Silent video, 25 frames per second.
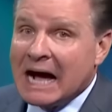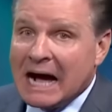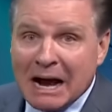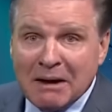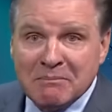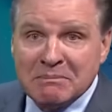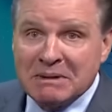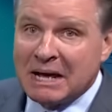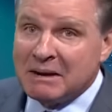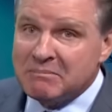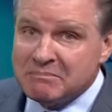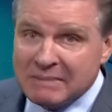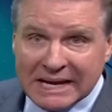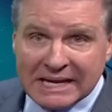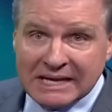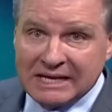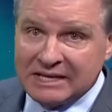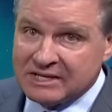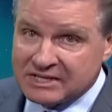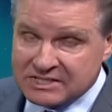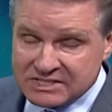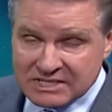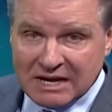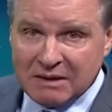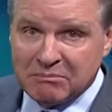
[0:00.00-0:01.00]
I'm not
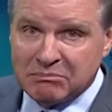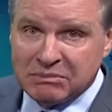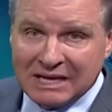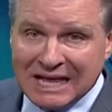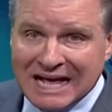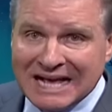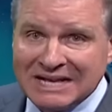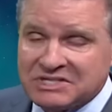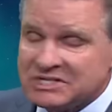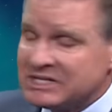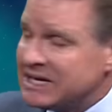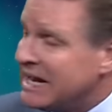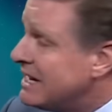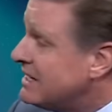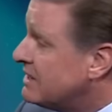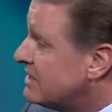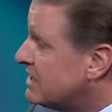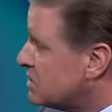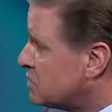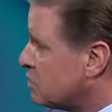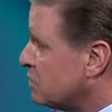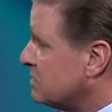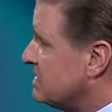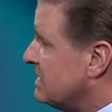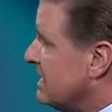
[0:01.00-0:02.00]
making this up. Last night,
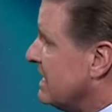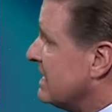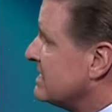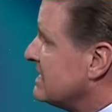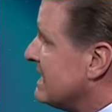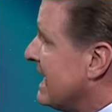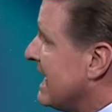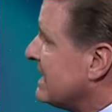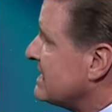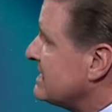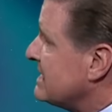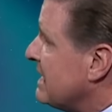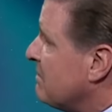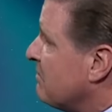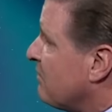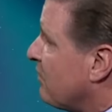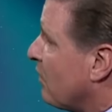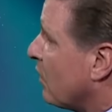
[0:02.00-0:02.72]
this was the exact same